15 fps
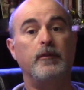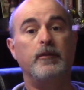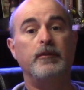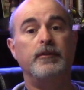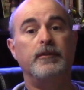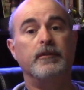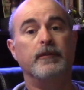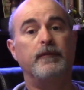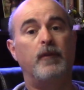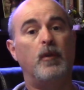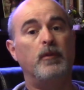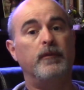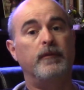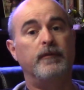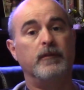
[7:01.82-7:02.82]
you use your
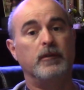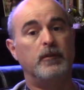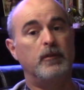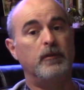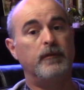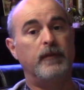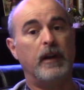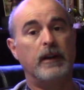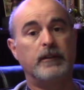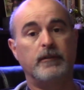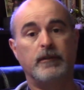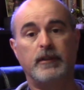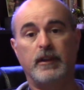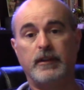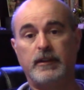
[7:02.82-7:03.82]
phone for
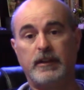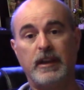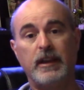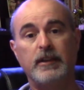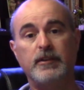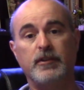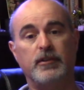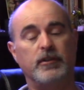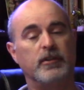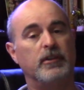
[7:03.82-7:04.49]
two-factor authentication,